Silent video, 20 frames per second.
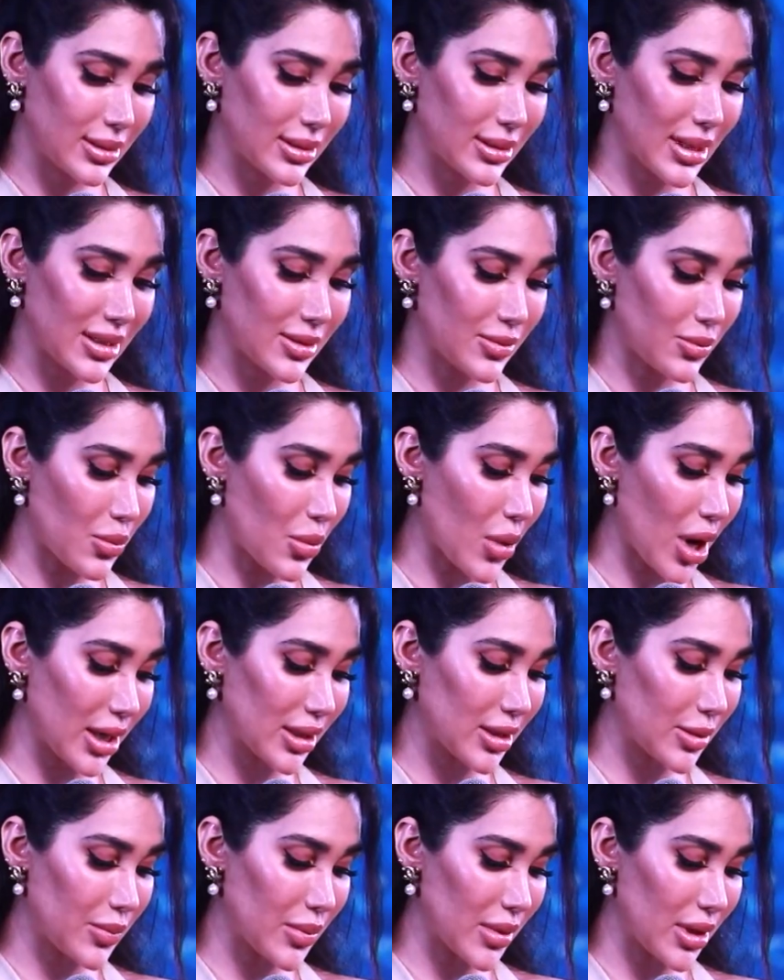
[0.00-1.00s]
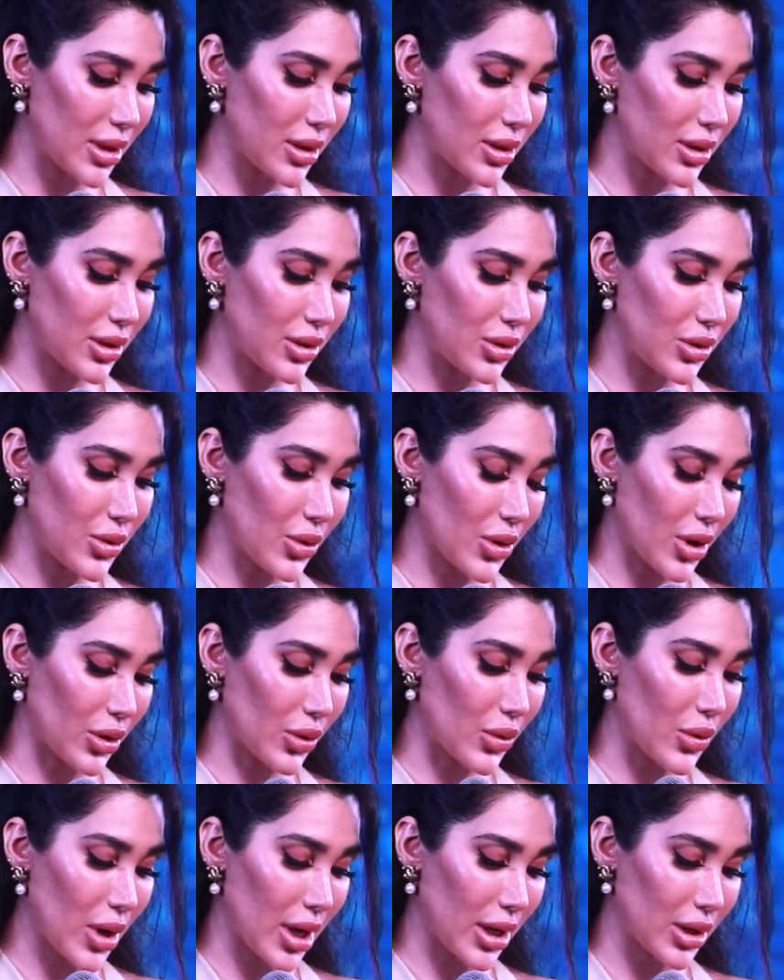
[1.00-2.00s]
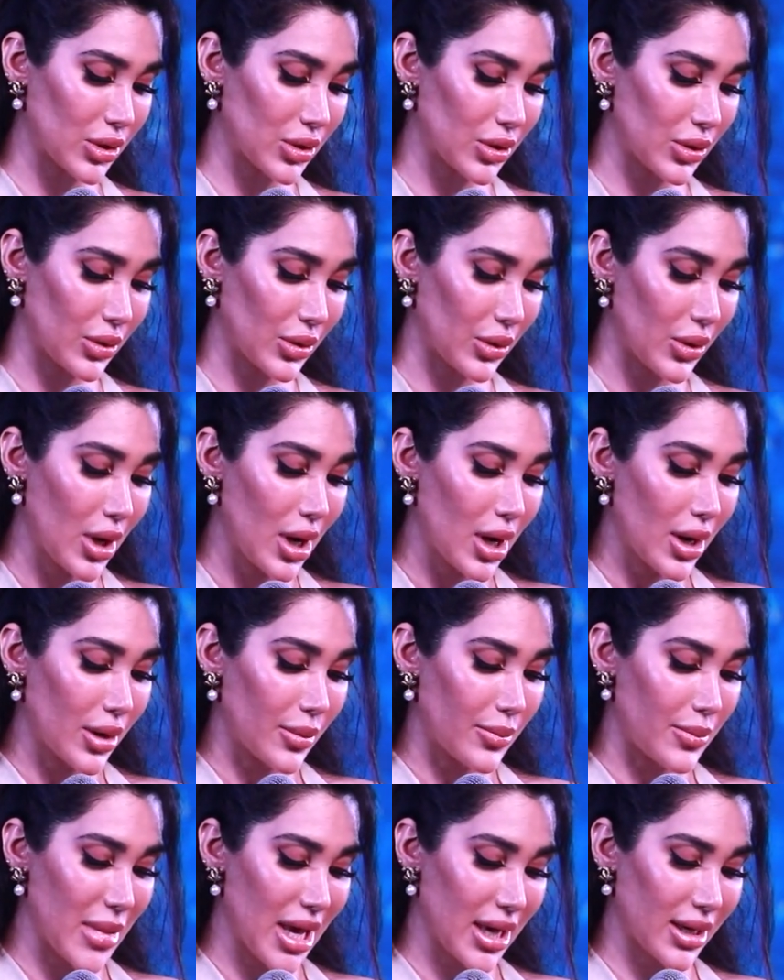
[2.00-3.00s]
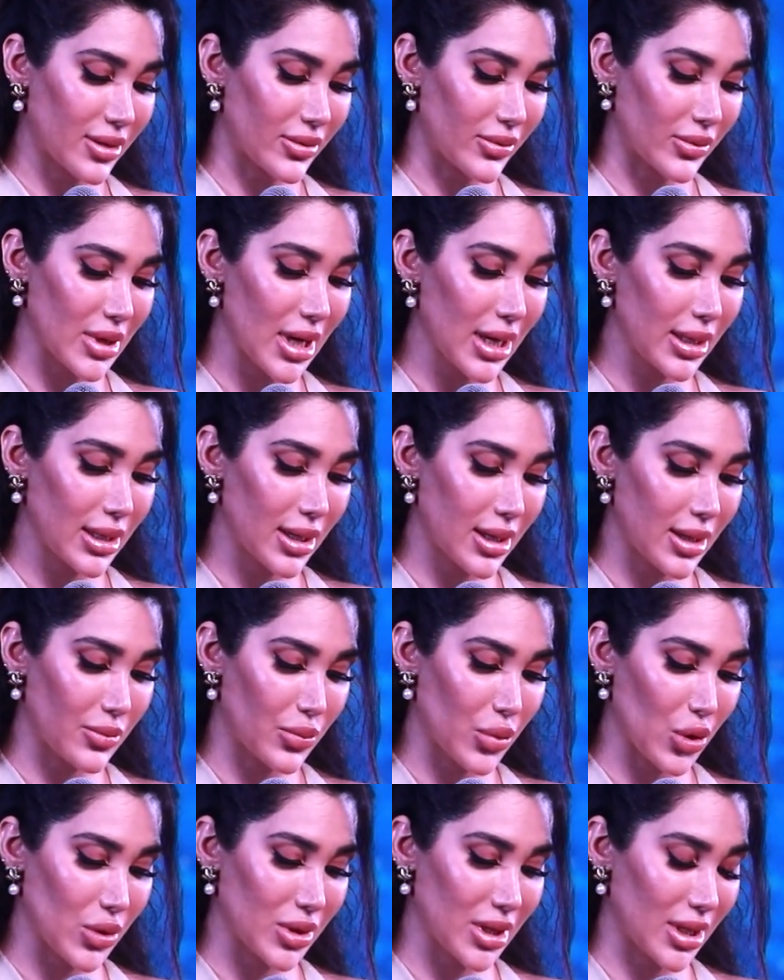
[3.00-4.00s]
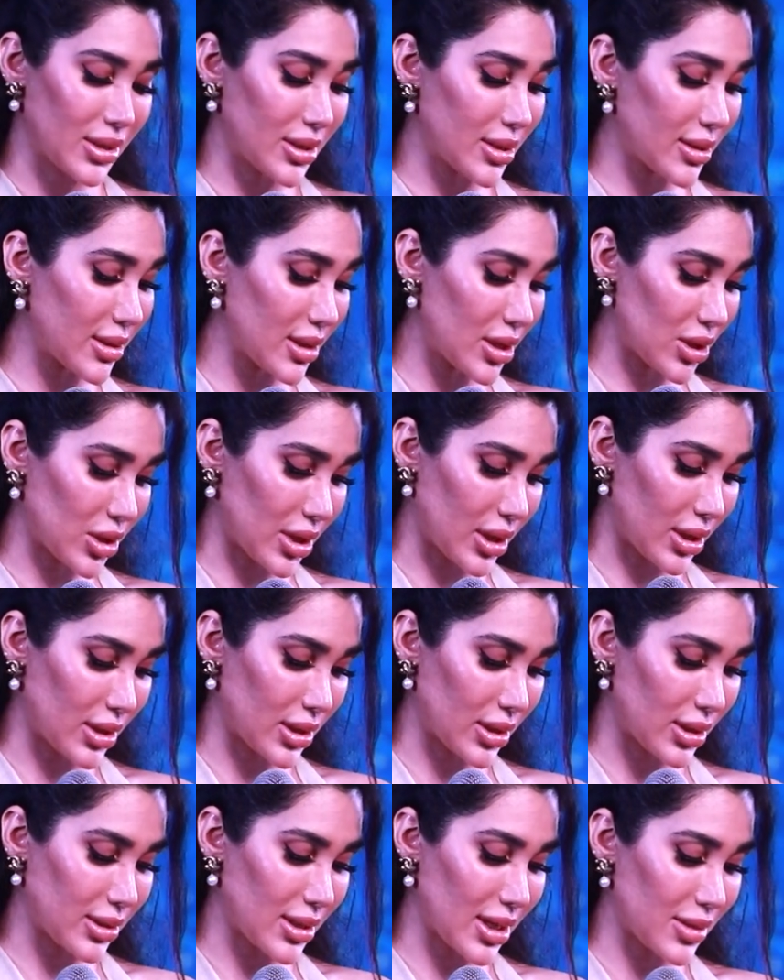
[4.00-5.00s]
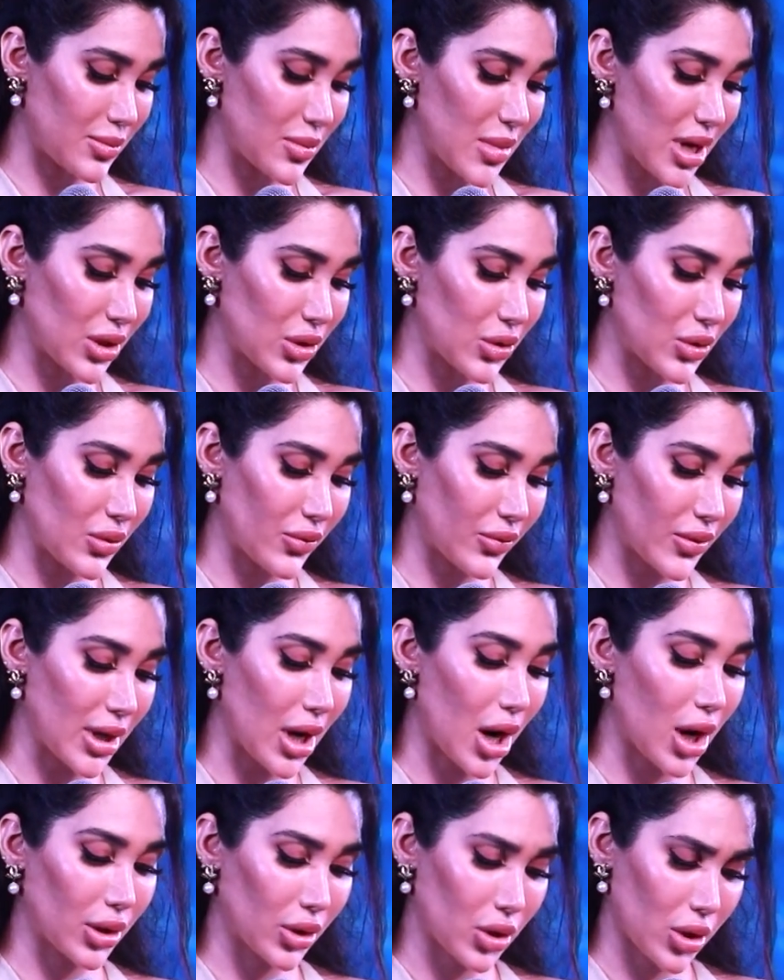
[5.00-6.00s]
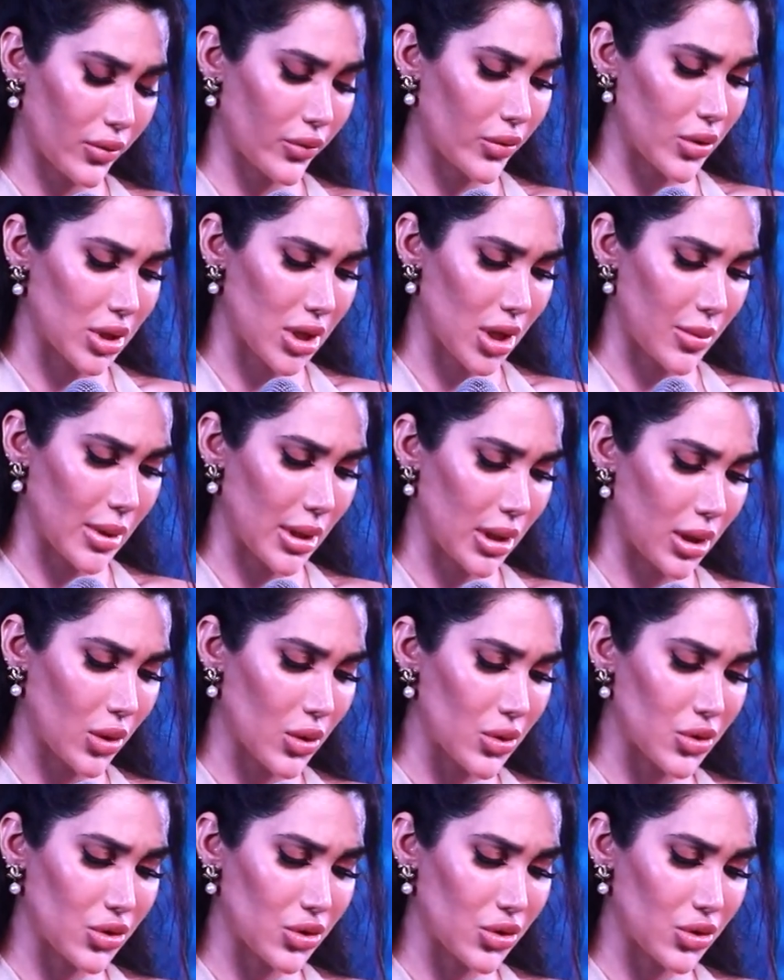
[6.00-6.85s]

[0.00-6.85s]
that might be you are going to make really important decision that make you feel uncomfortable or